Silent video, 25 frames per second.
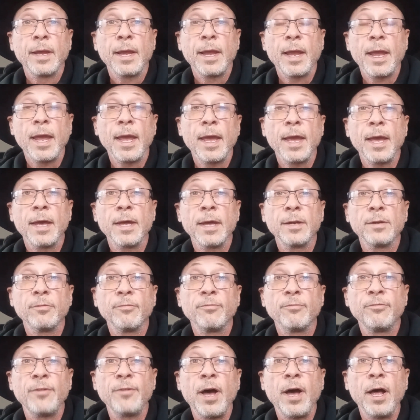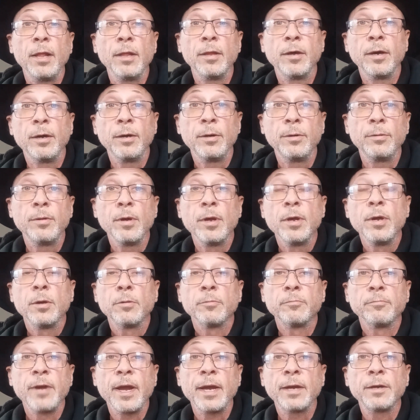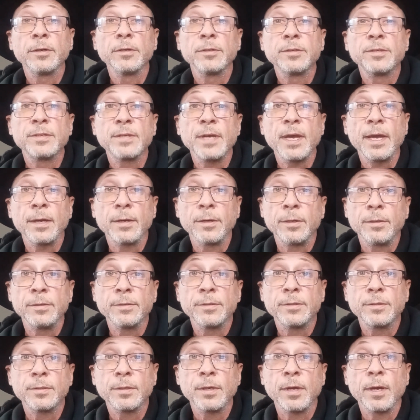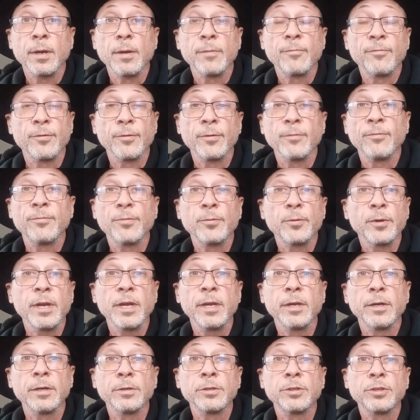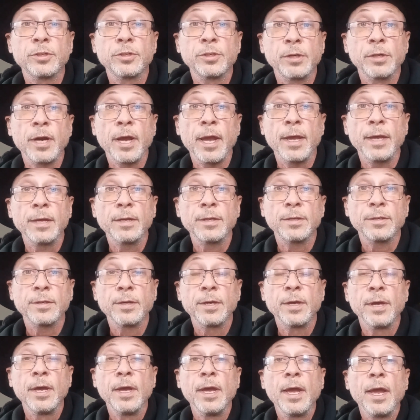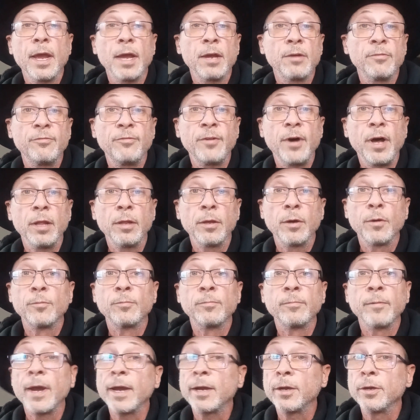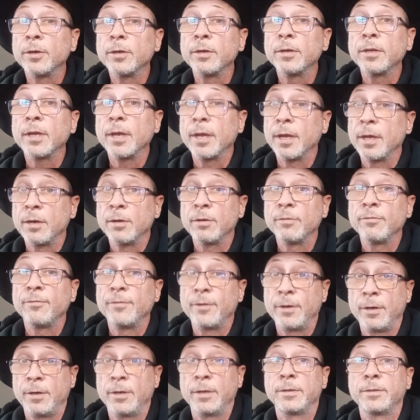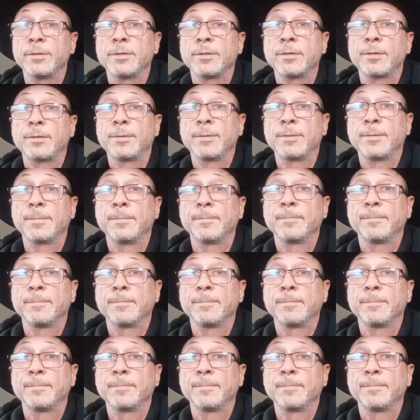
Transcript: and follow record sales for 3 years straight and follow record interference.